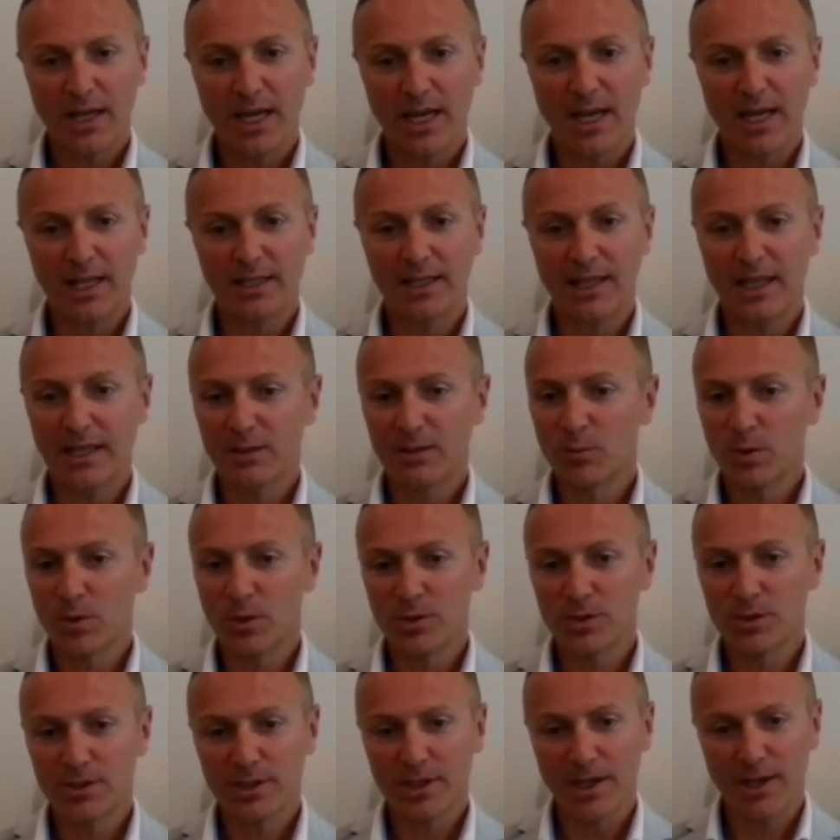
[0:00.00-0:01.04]
and that
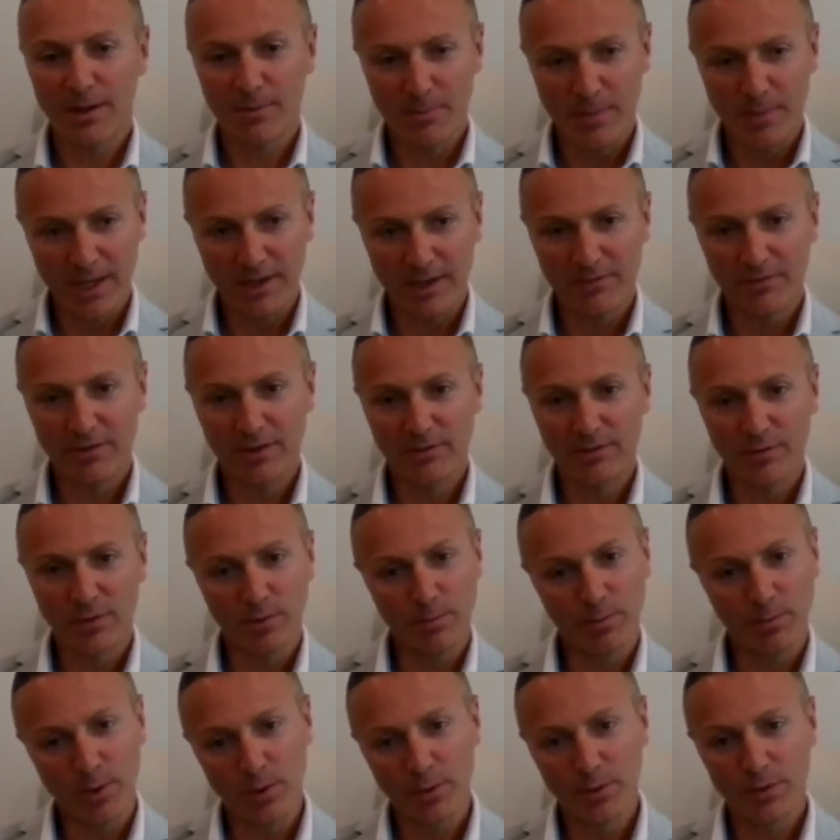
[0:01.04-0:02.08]
was a benefit for
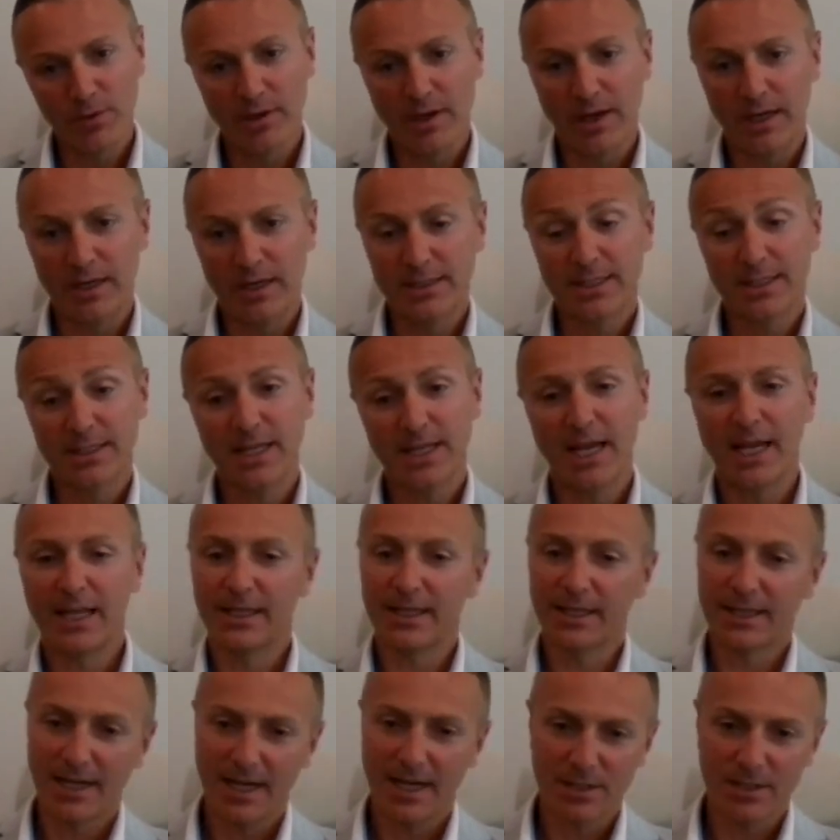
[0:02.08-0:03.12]
both us and
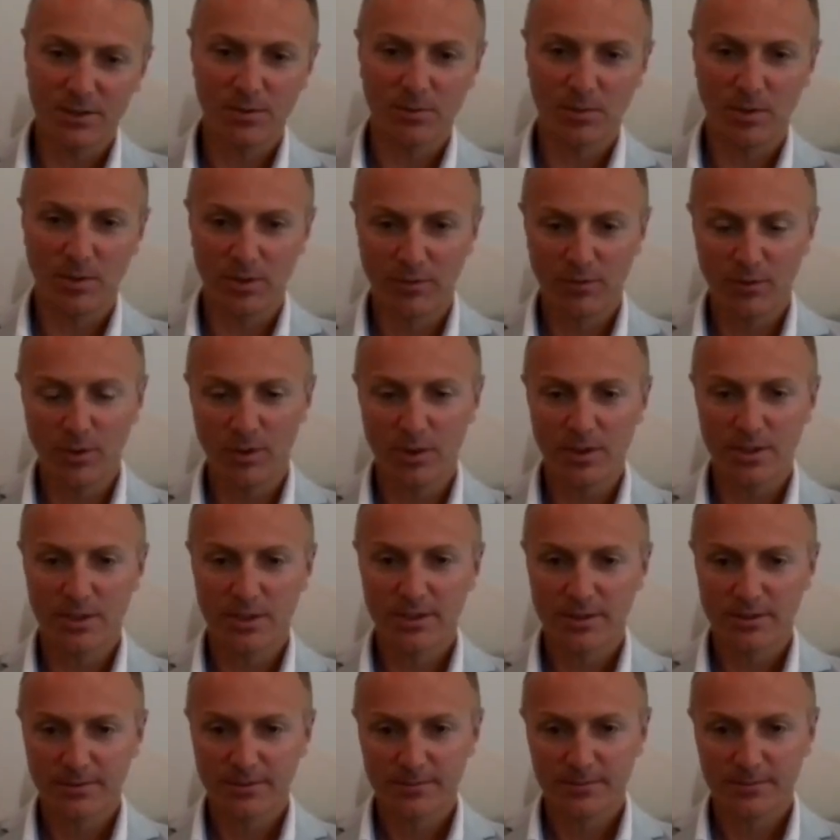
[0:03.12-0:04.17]
the customer, of course.